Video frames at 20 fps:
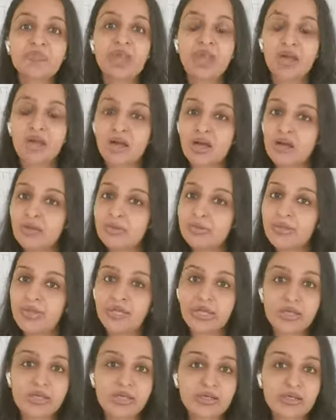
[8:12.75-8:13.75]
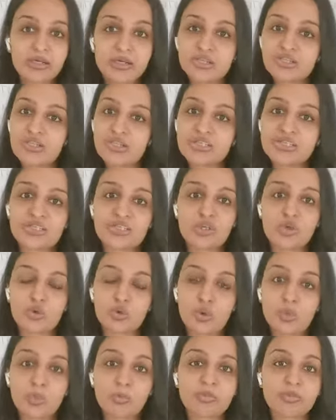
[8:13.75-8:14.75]
it just
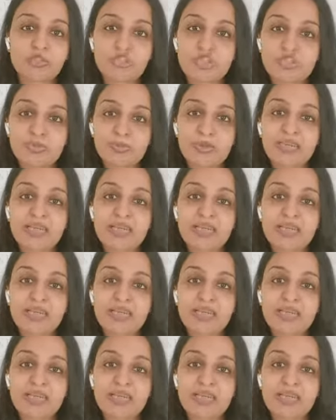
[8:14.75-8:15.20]
just